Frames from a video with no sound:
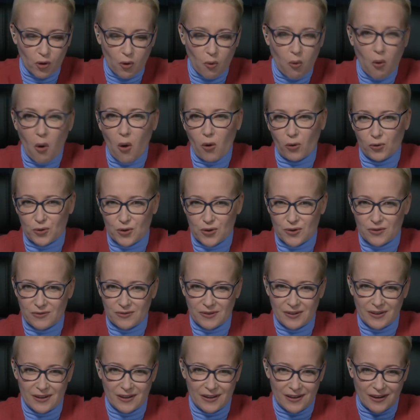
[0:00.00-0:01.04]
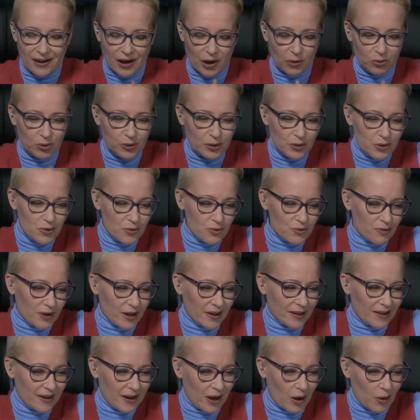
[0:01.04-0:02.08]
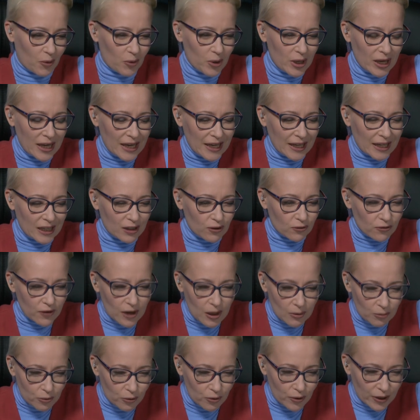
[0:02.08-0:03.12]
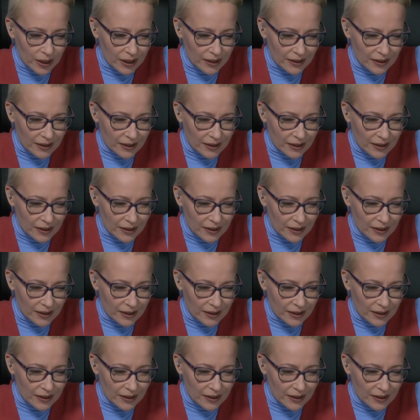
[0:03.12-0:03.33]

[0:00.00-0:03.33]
quote I will use right now. In February